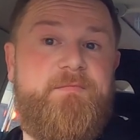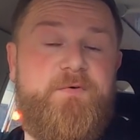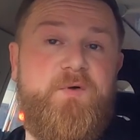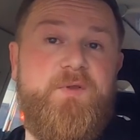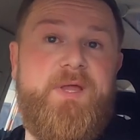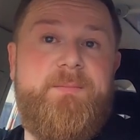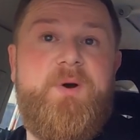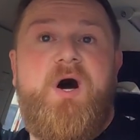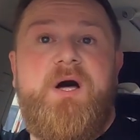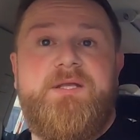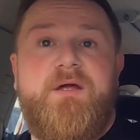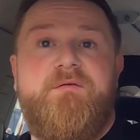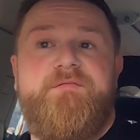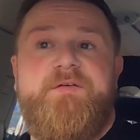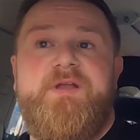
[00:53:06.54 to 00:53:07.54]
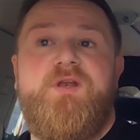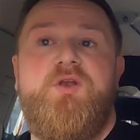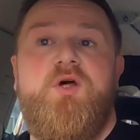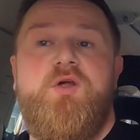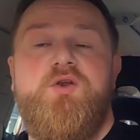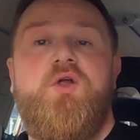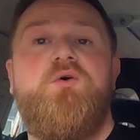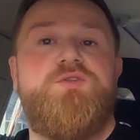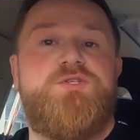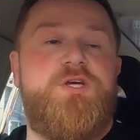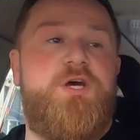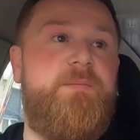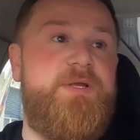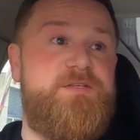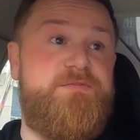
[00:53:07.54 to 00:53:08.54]
For them, I don't think long
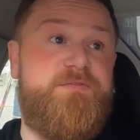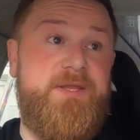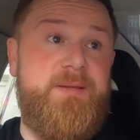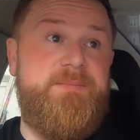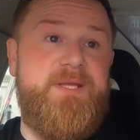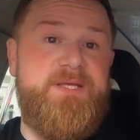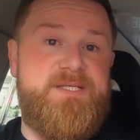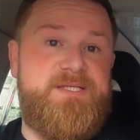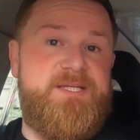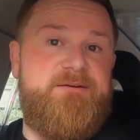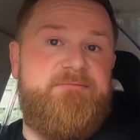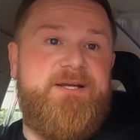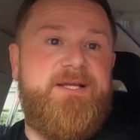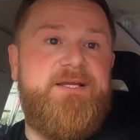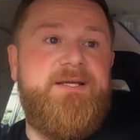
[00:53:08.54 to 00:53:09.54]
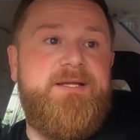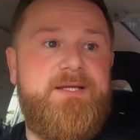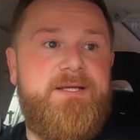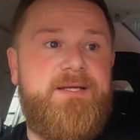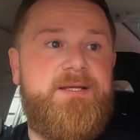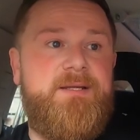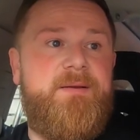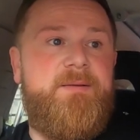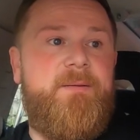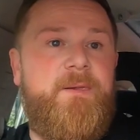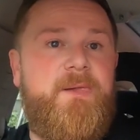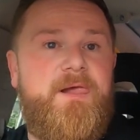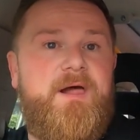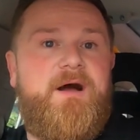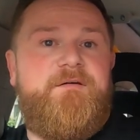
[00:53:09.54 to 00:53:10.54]
term it's for them necessarily.
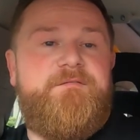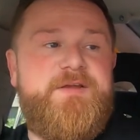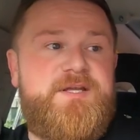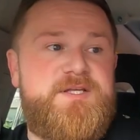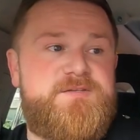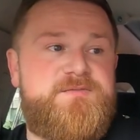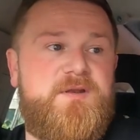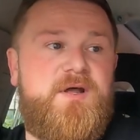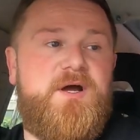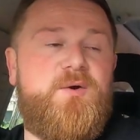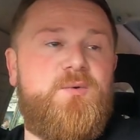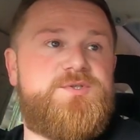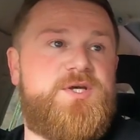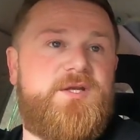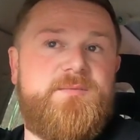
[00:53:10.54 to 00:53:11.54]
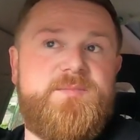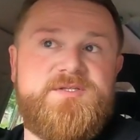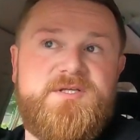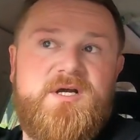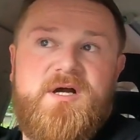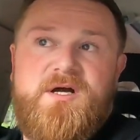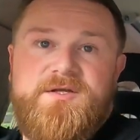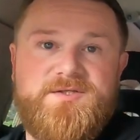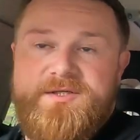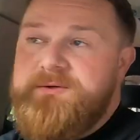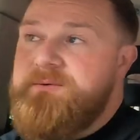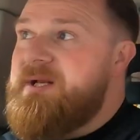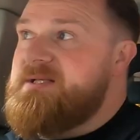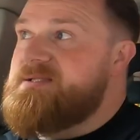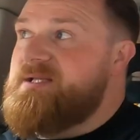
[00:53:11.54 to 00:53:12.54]
I think it's for like autonomous cars and
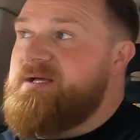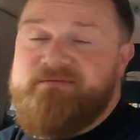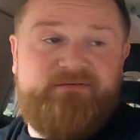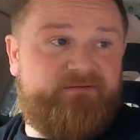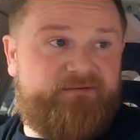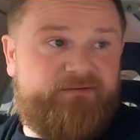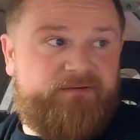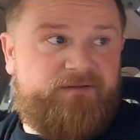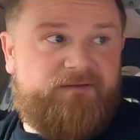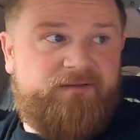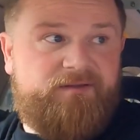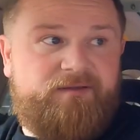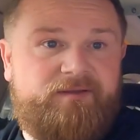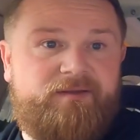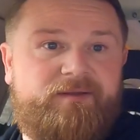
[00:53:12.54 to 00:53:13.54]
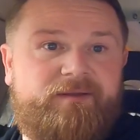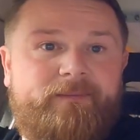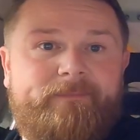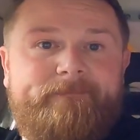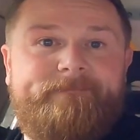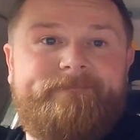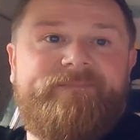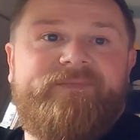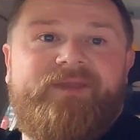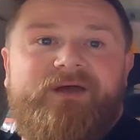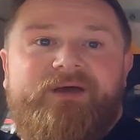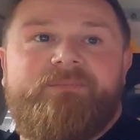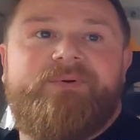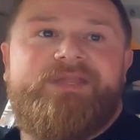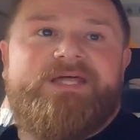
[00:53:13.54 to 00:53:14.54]
all that stuff. Oh.
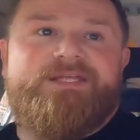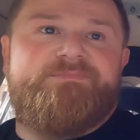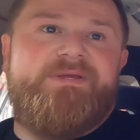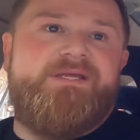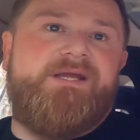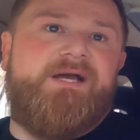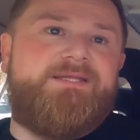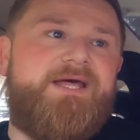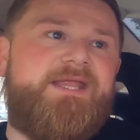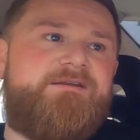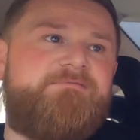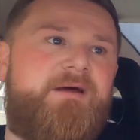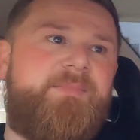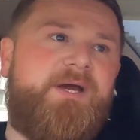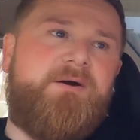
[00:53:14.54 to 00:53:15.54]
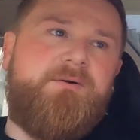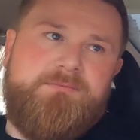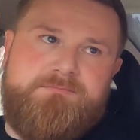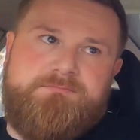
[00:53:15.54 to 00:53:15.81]
Uh, but that's me going down the rabbit hole.